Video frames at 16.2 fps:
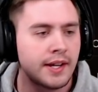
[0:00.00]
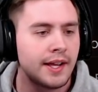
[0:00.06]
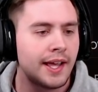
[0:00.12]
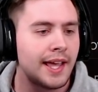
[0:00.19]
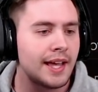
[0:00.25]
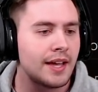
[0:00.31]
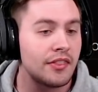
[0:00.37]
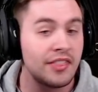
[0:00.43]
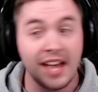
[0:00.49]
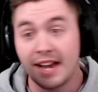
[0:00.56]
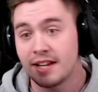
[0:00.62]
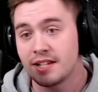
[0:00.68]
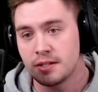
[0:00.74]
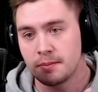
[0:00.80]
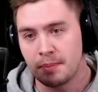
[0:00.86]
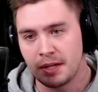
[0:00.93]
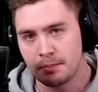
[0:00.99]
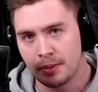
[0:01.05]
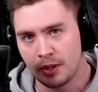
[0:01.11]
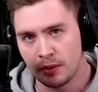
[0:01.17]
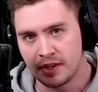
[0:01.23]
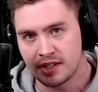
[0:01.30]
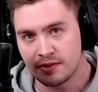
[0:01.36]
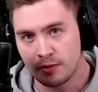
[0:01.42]
And that is a big
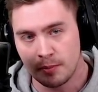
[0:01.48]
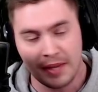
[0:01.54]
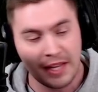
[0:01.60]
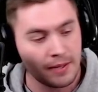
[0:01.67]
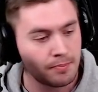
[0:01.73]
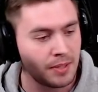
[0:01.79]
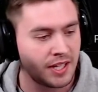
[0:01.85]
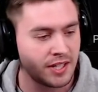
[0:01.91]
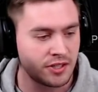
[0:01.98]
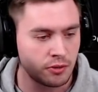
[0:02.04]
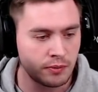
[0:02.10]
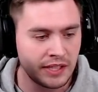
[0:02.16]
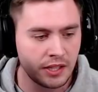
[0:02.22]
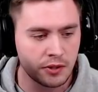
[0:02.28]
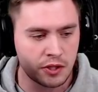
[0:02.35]
bonus for me, because the reload